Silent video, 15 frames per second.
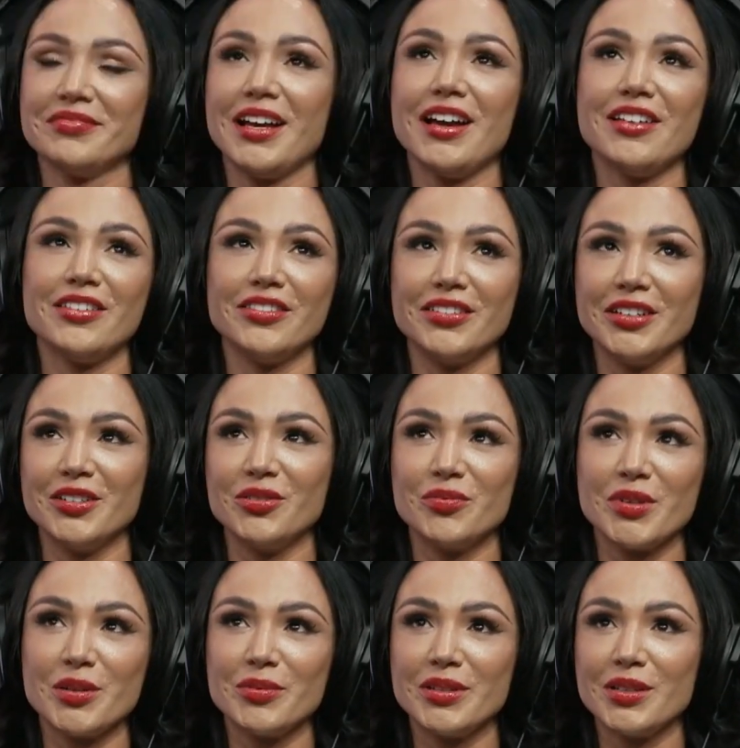I don't know,
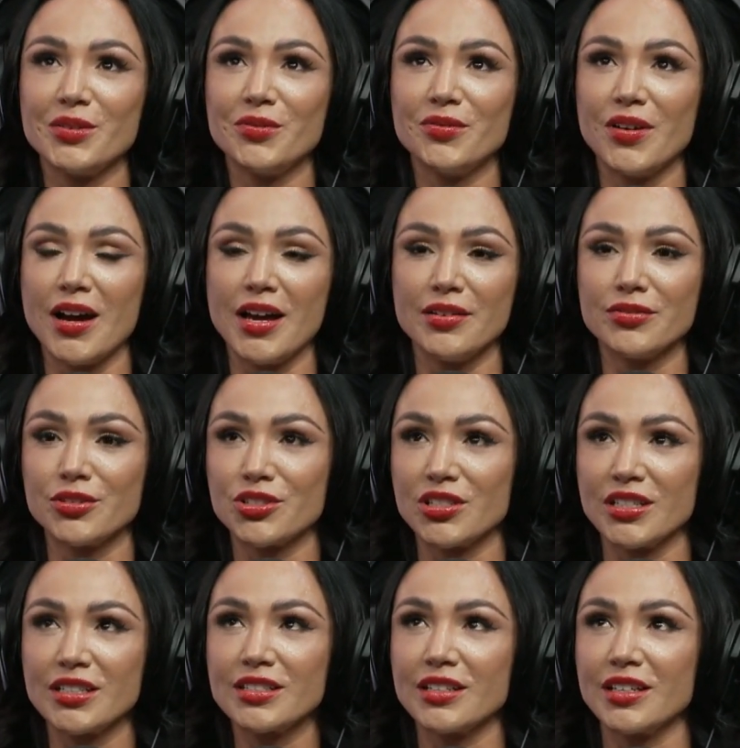maybe 5 or
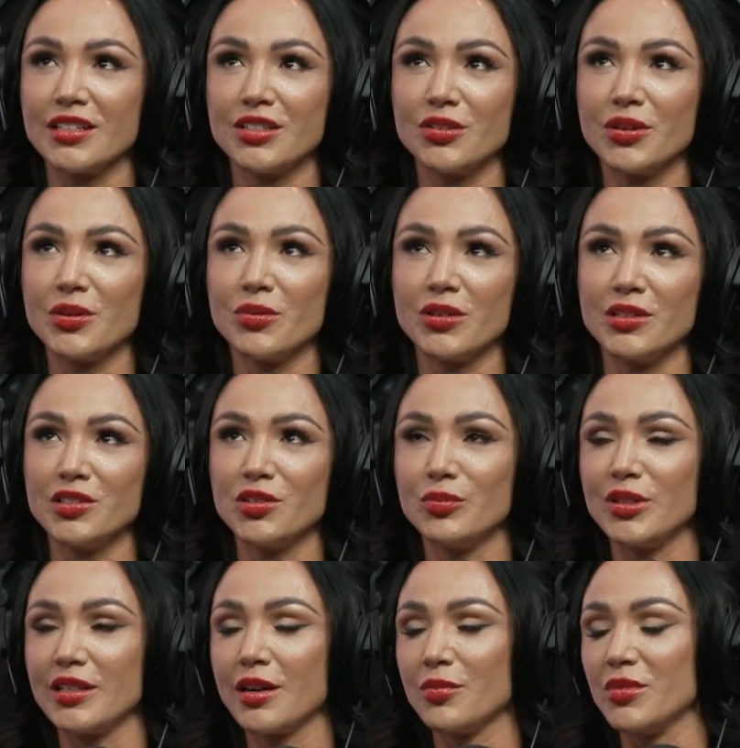6, I knew I wanted to
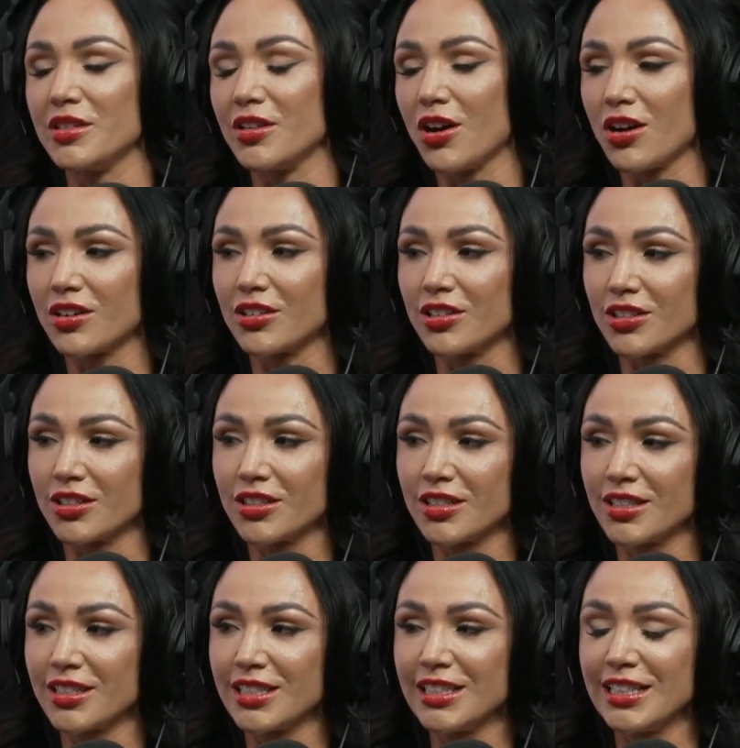become a doctor.
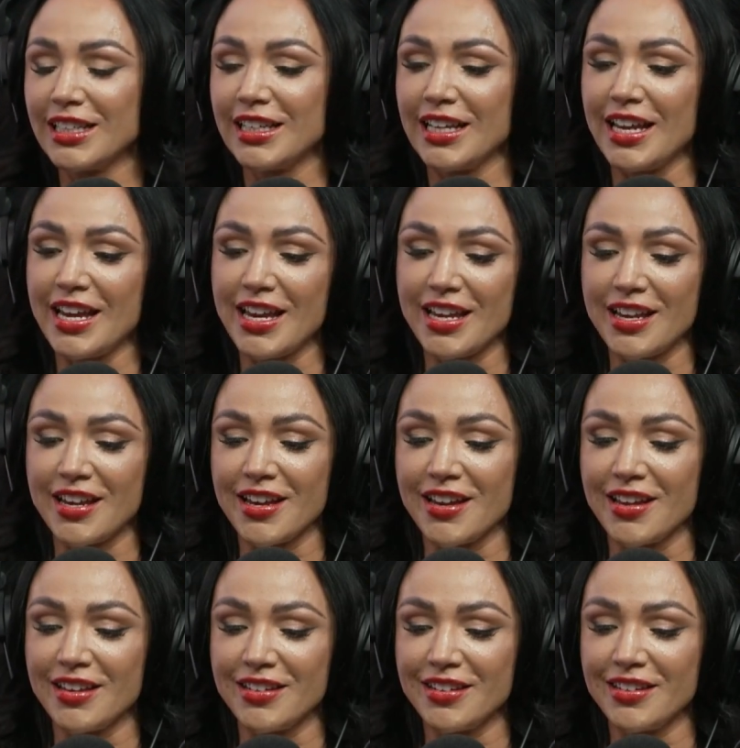
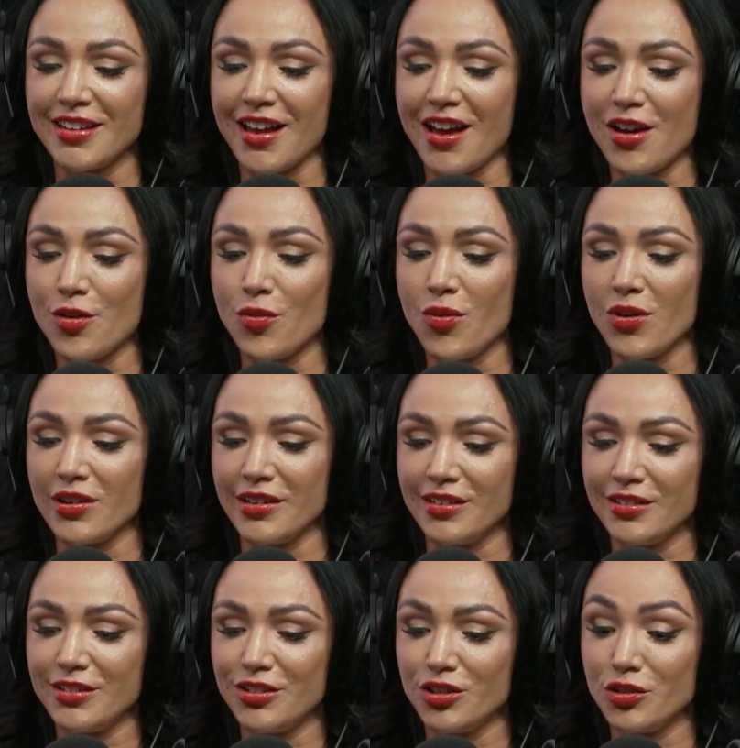And I wanted
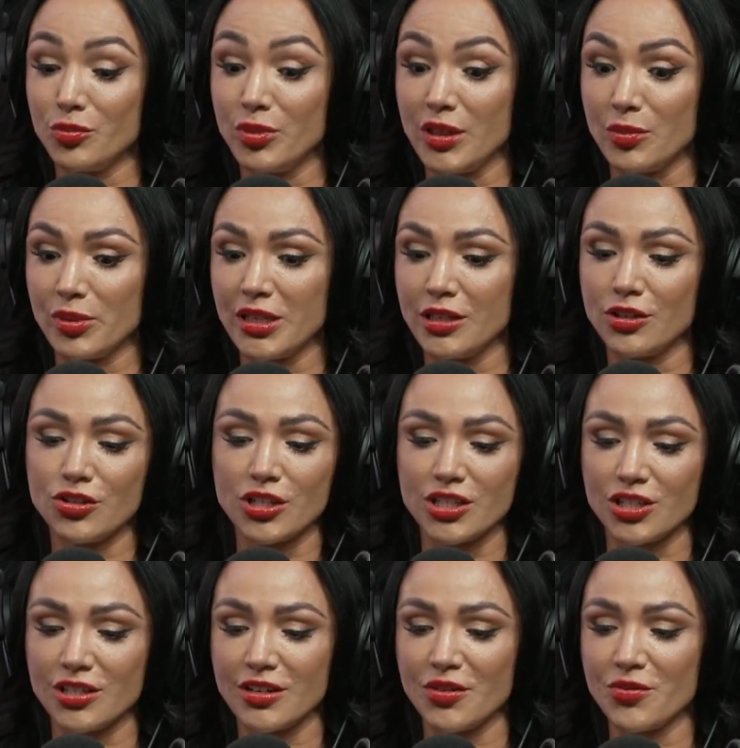to be a
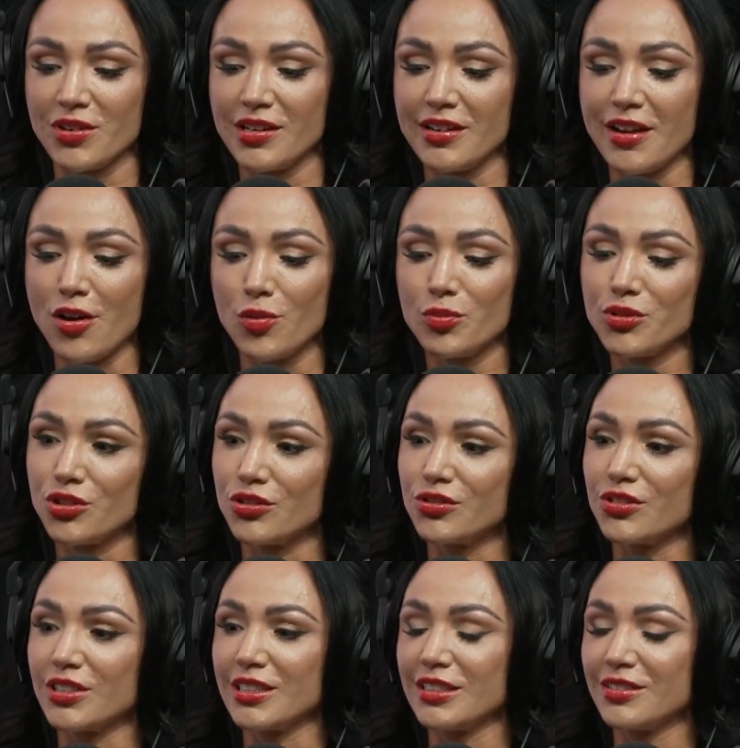pediatrician. I wanted to help
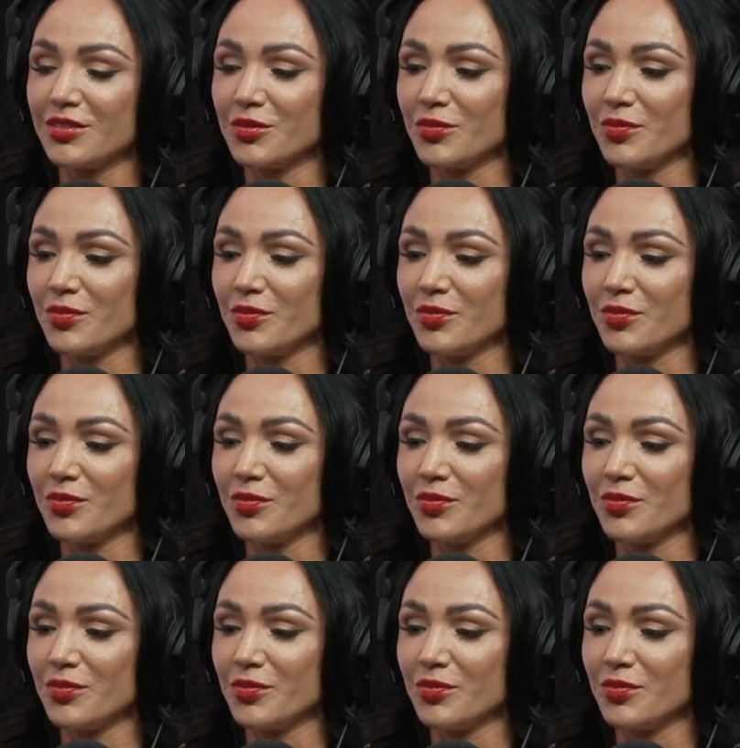children,